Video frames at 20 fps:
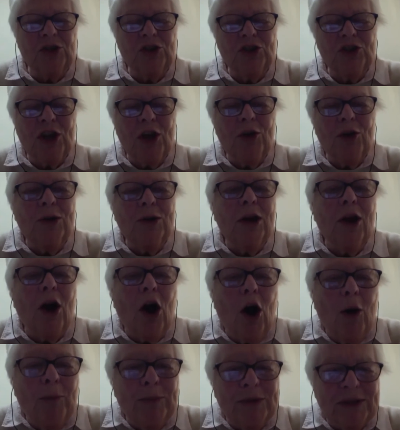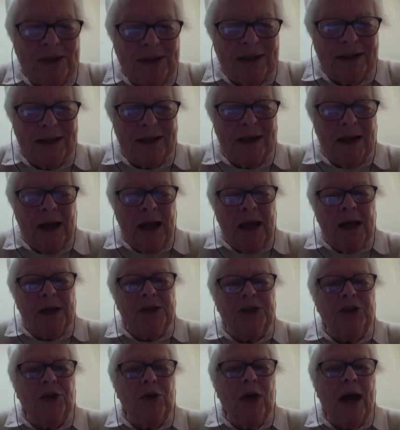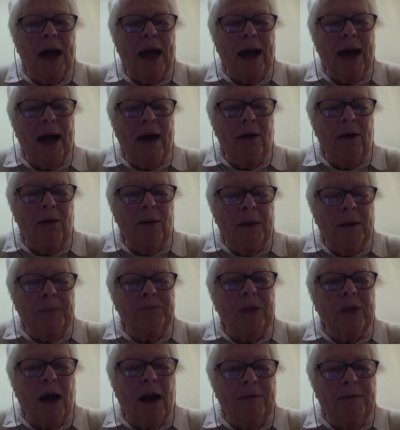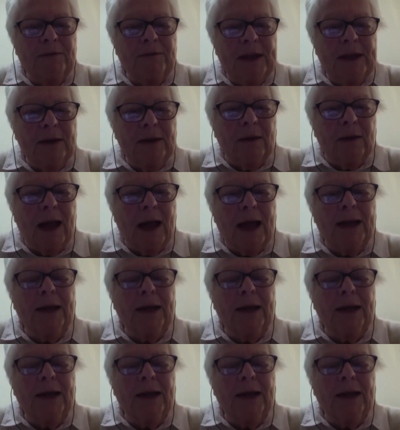it's the total opposite to how I feel.